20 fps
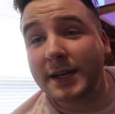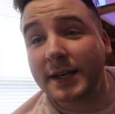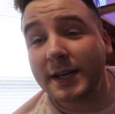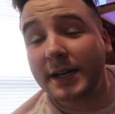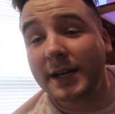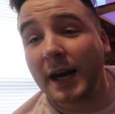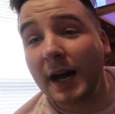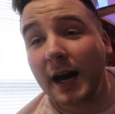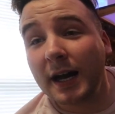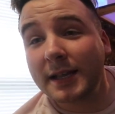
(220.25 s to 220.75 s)

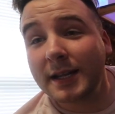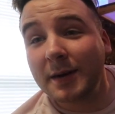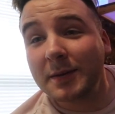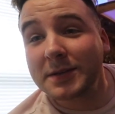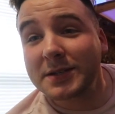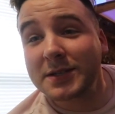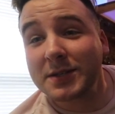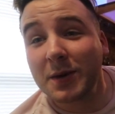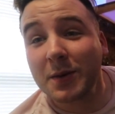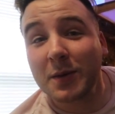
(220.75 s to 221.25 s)
God, that
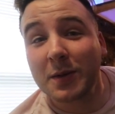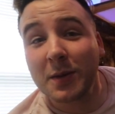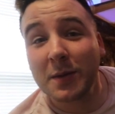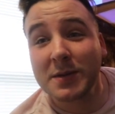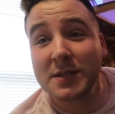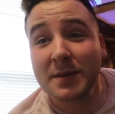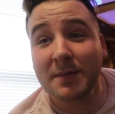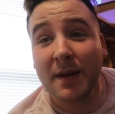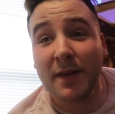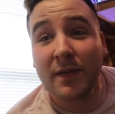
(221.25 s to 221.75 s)
was so
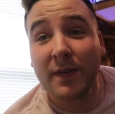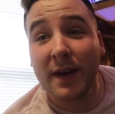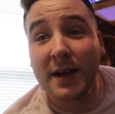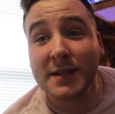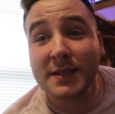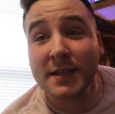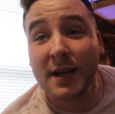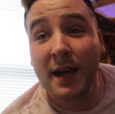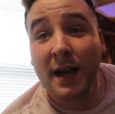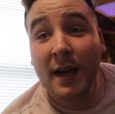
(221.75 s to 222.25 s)
close to my
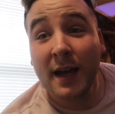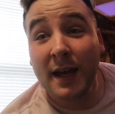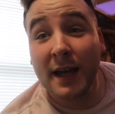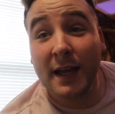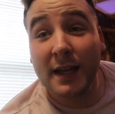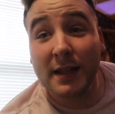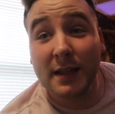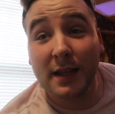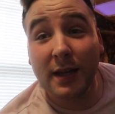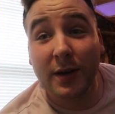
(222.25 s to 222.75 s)
face.
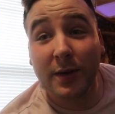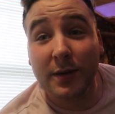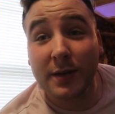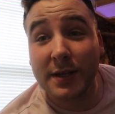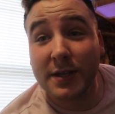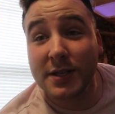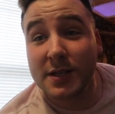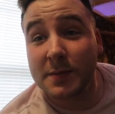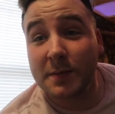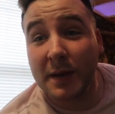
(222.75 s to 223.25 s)
He
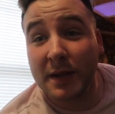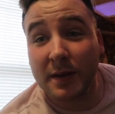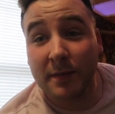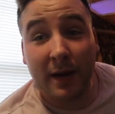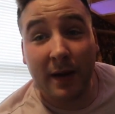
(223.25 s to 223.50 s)
literally just bit the